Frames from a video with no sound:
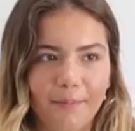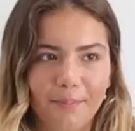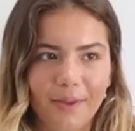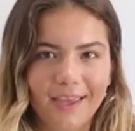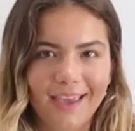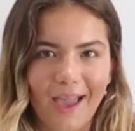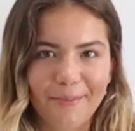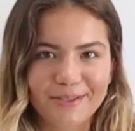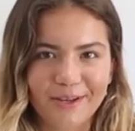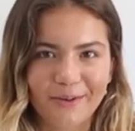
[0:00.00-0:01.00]
a big
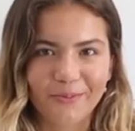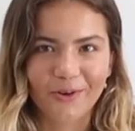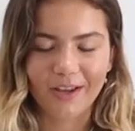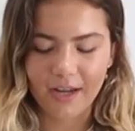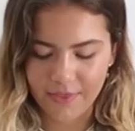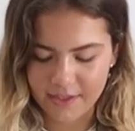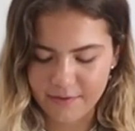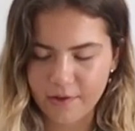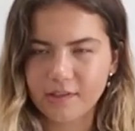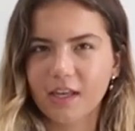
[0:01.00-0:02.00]
Amazon one. This
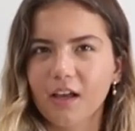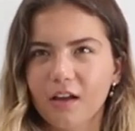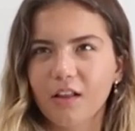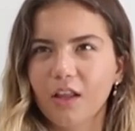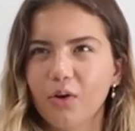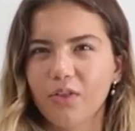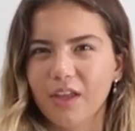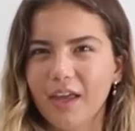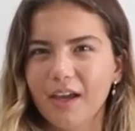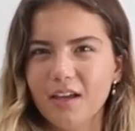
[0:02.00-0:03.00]
feels like
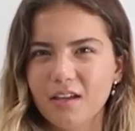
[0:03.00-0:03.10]
clothing.